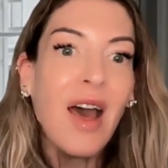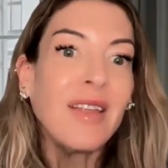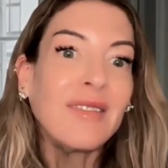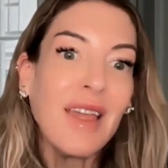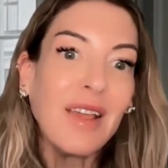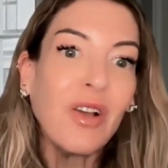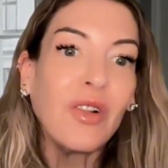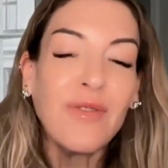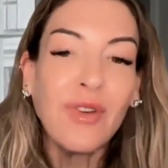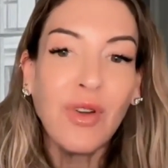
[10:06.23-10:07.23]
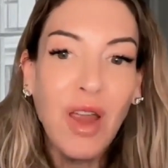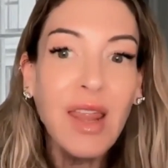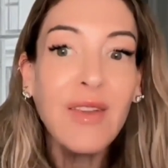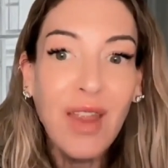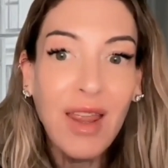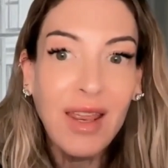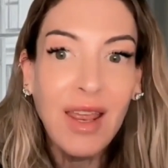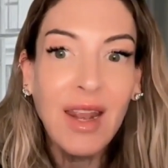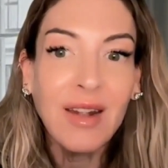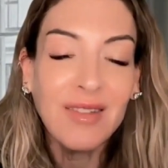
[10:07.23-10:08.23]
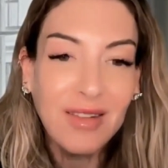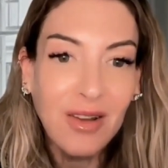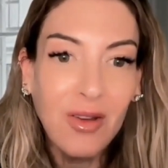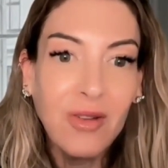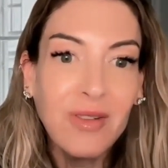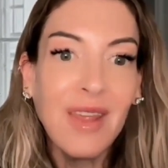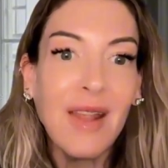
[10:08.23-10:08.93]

a cycle of craving ensues,